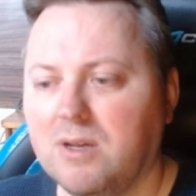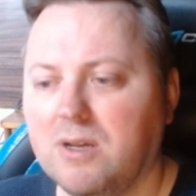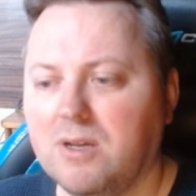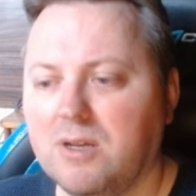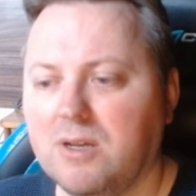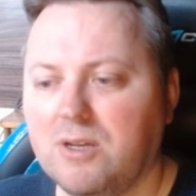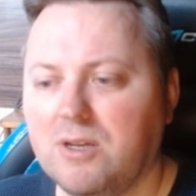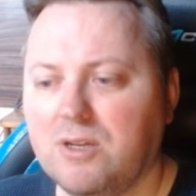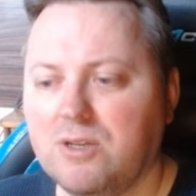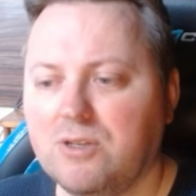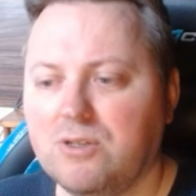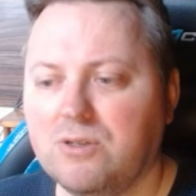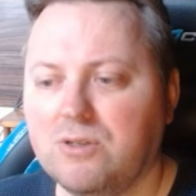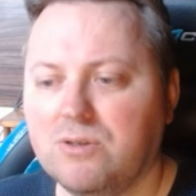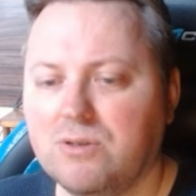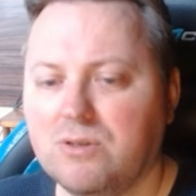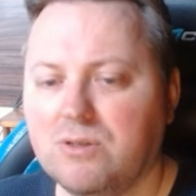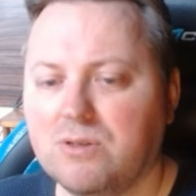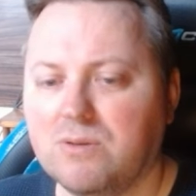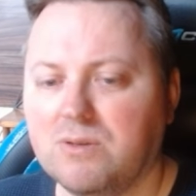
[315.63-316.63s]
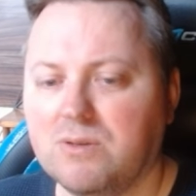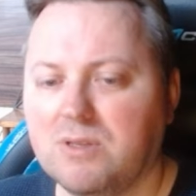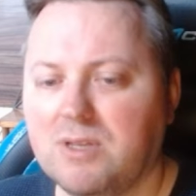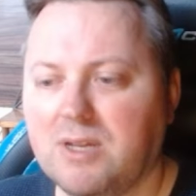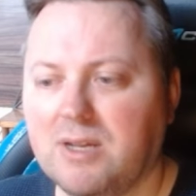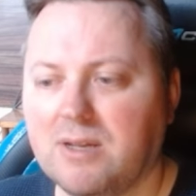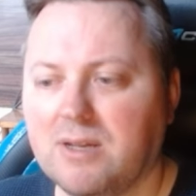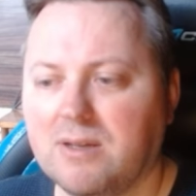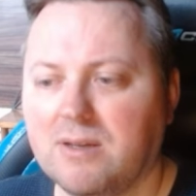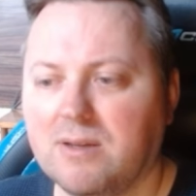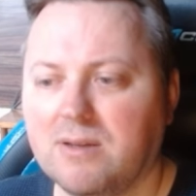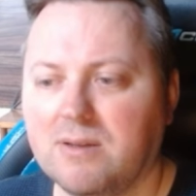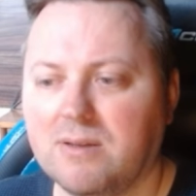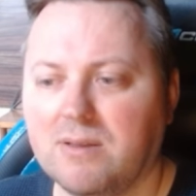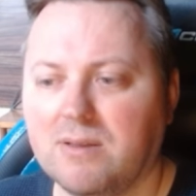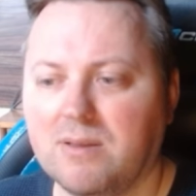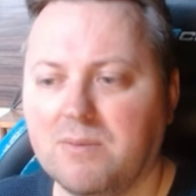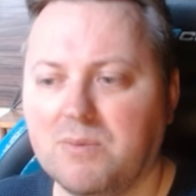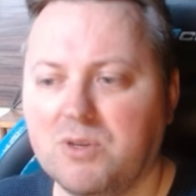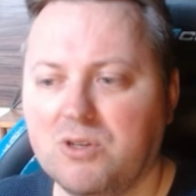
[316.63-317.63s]
he should take
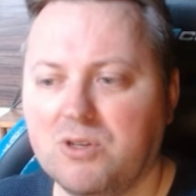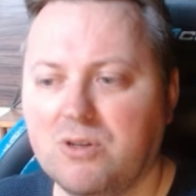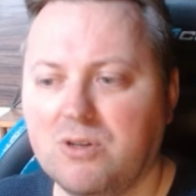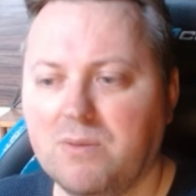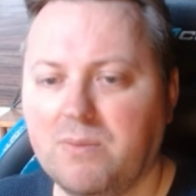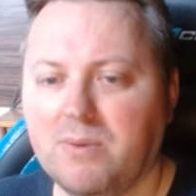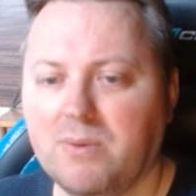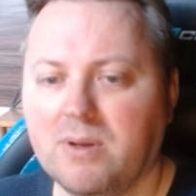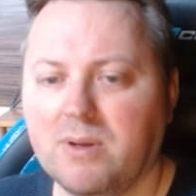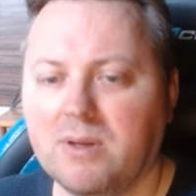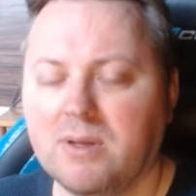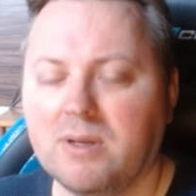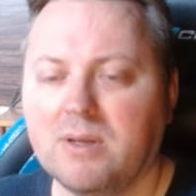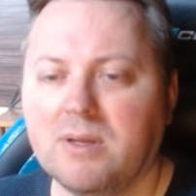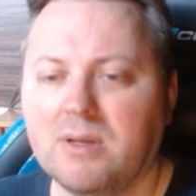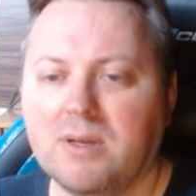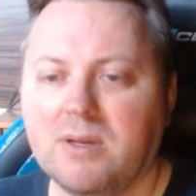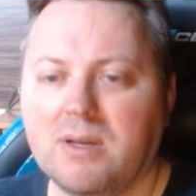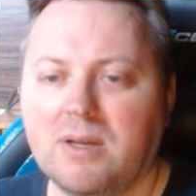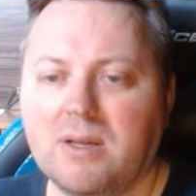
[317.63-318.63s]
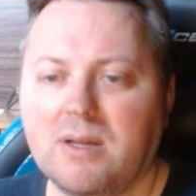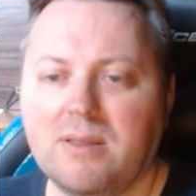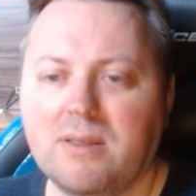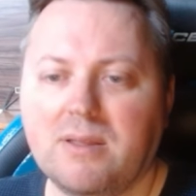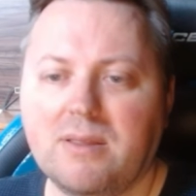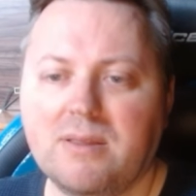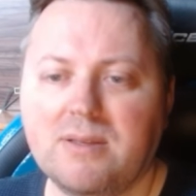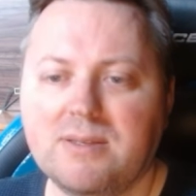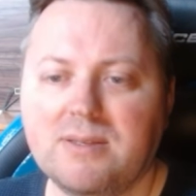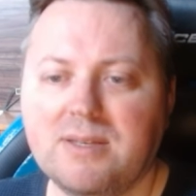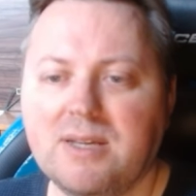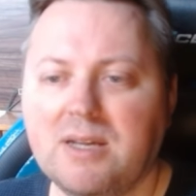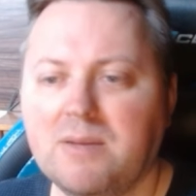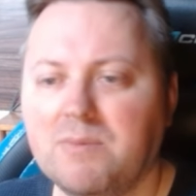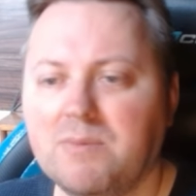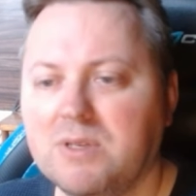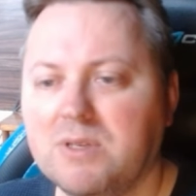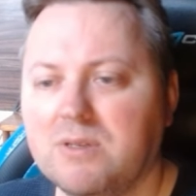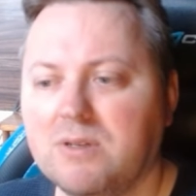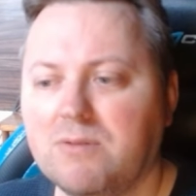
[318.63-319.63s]
the bishop, and then this
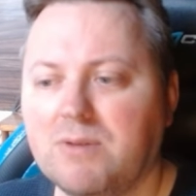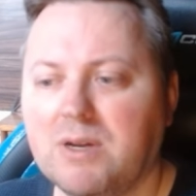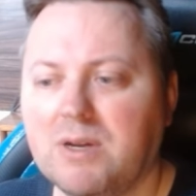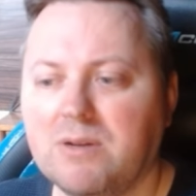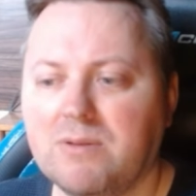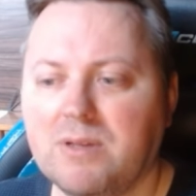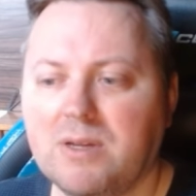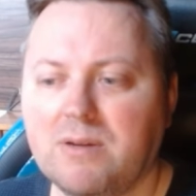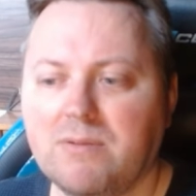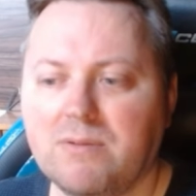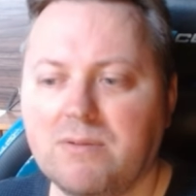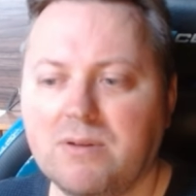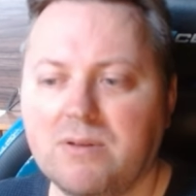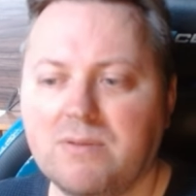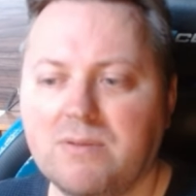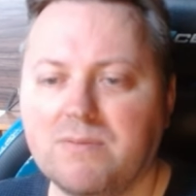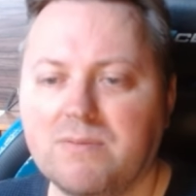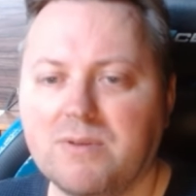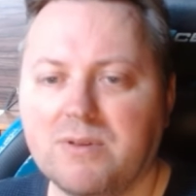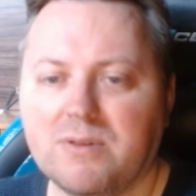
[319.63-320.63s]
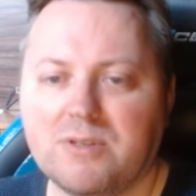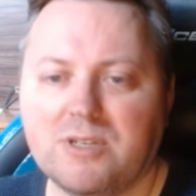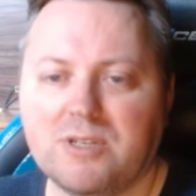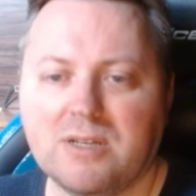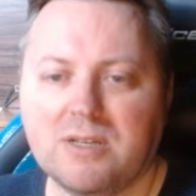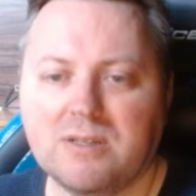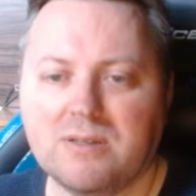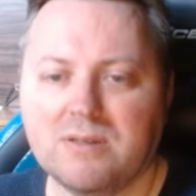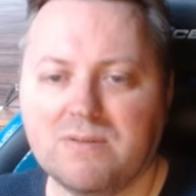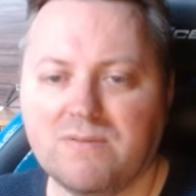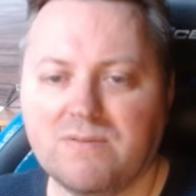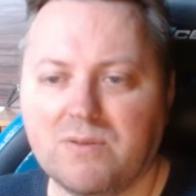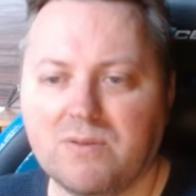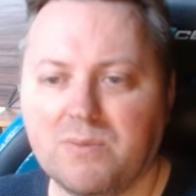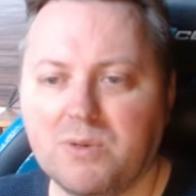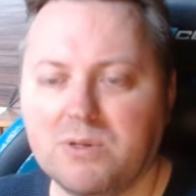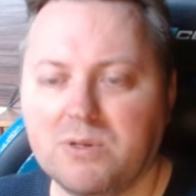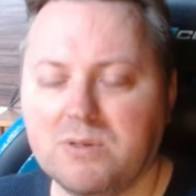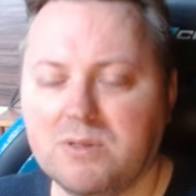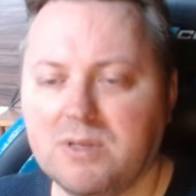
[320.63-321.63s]
game is around equal with chances for
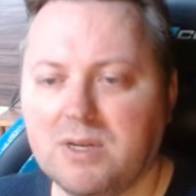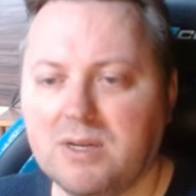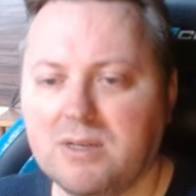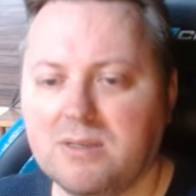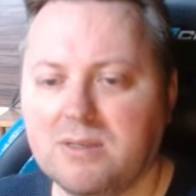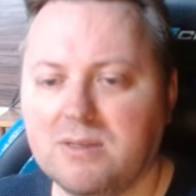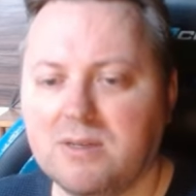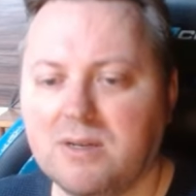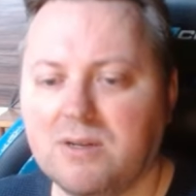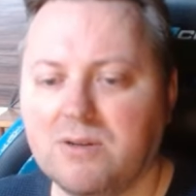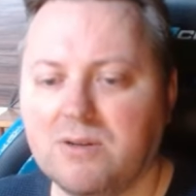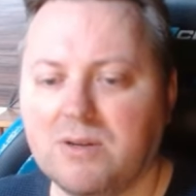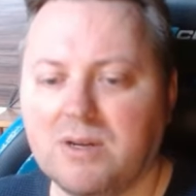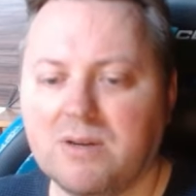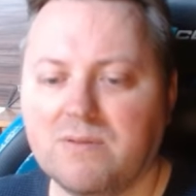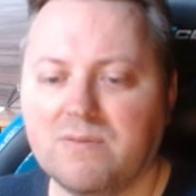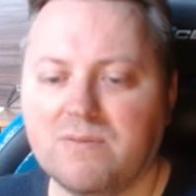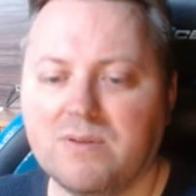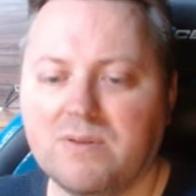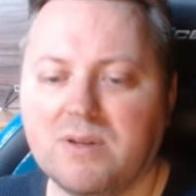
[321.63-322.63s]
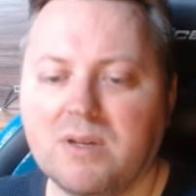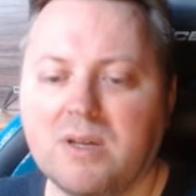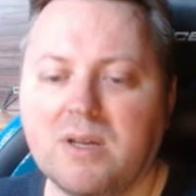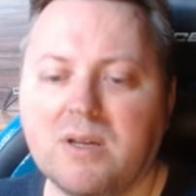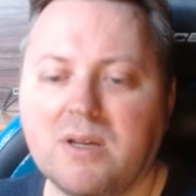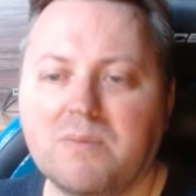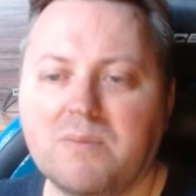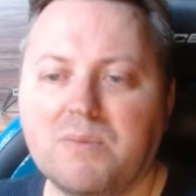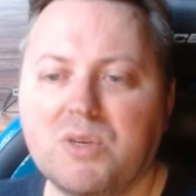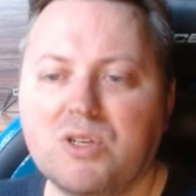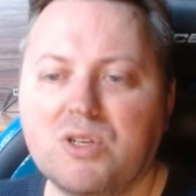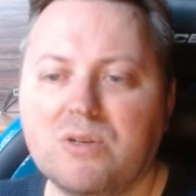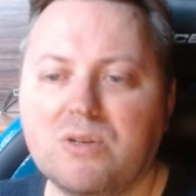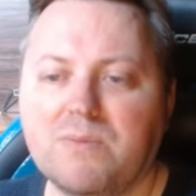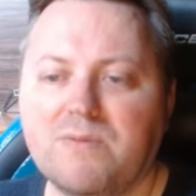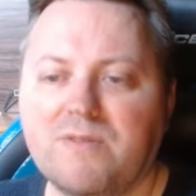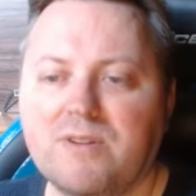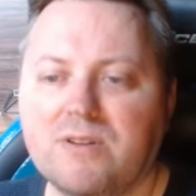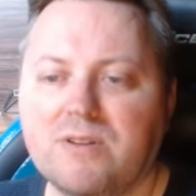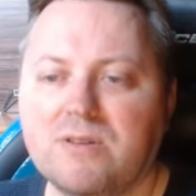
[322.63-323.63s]
both sides. Yeah, you have bishop
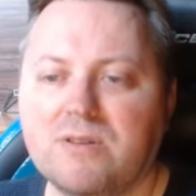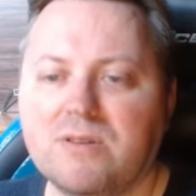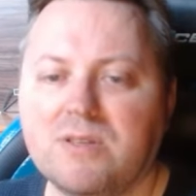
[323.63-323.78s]
versus